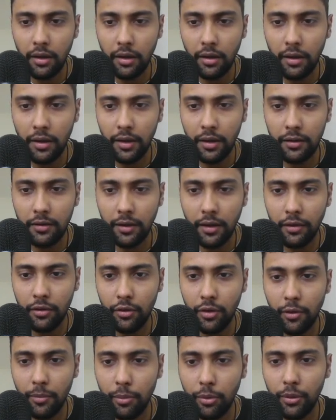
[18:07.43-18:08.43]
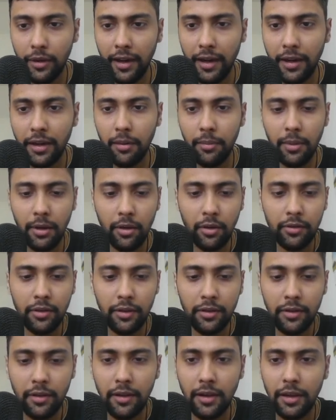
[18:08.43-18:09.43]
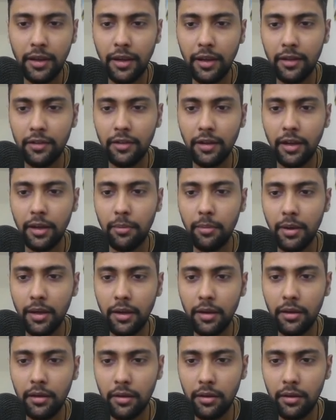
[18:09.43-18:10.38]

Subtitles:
Yes, I should have put end because it's in a case statement.